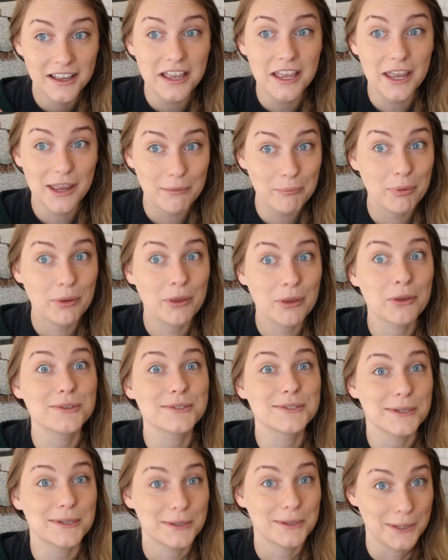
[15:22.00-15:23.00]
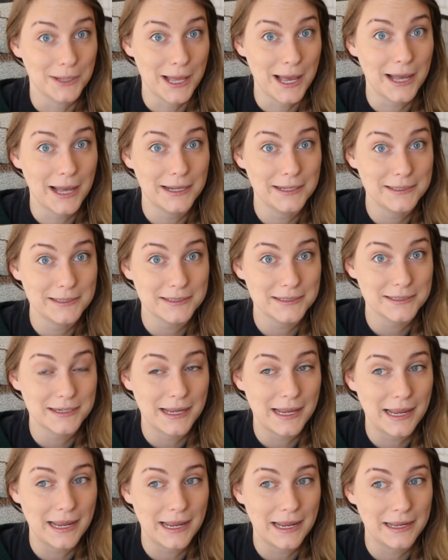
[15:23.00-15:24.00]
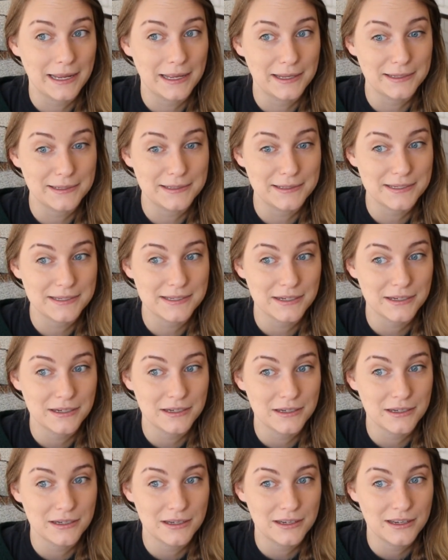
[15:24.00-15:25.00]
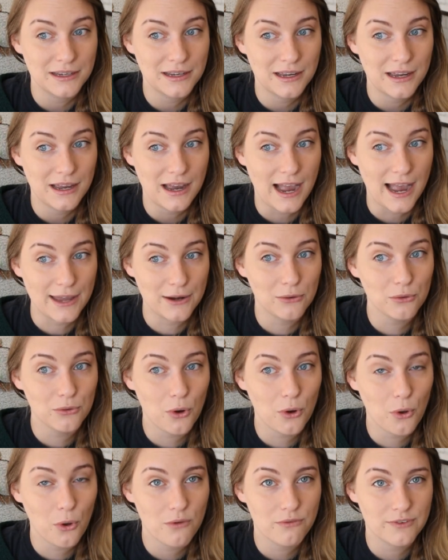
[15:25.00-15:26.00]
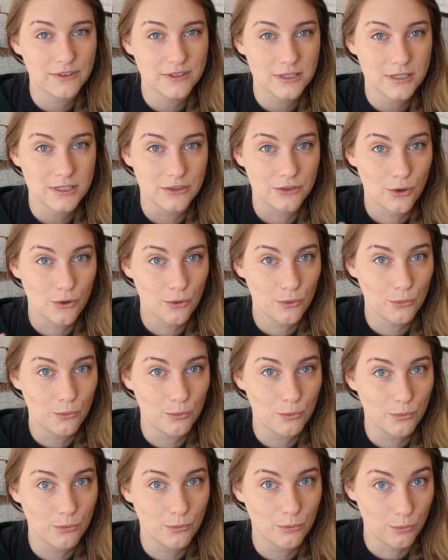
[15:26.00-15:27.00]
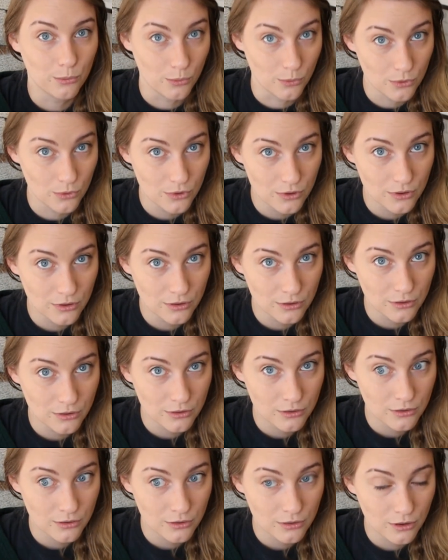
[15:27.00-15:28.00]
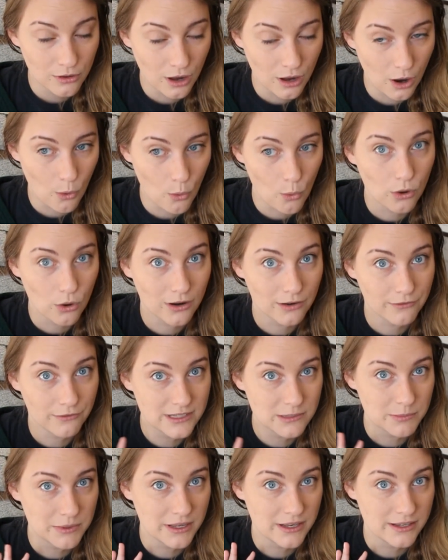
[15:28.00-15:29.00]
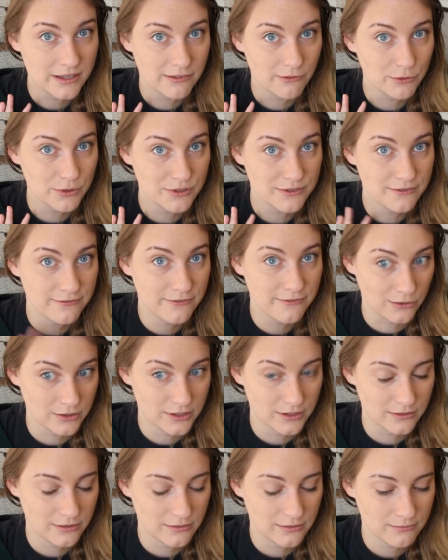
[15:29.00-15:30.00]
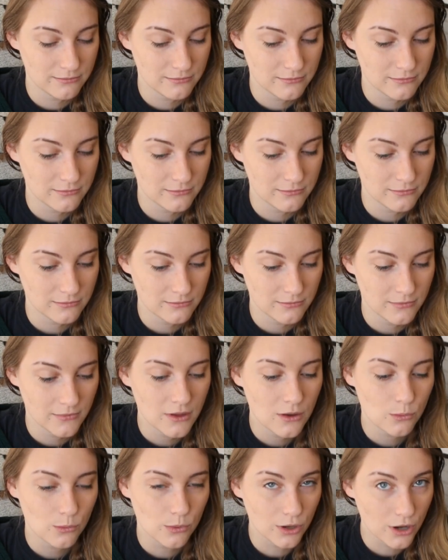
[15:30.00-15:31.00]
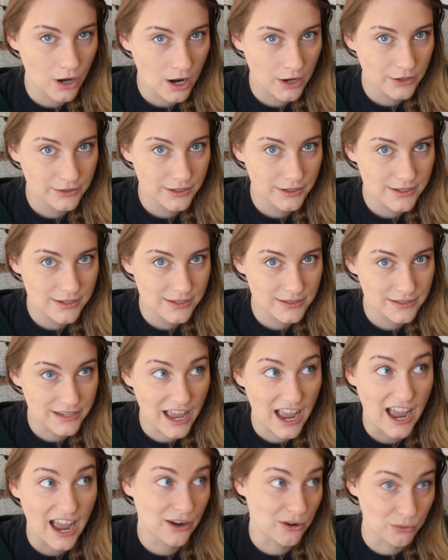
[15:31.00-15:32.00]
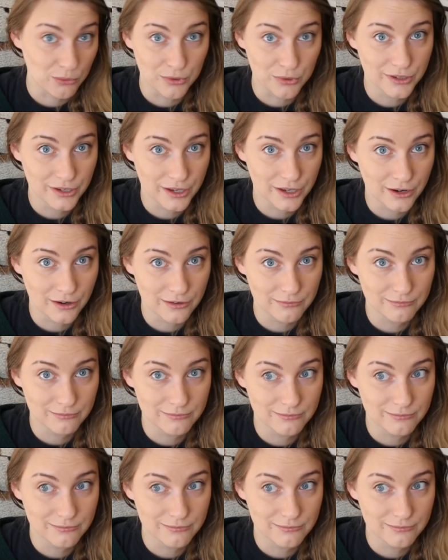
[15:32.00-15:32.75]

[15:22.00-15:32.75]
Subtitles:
It pills a lot, and I don't know if it's the wool or if it's because it was felted. Regardless, I don't really care.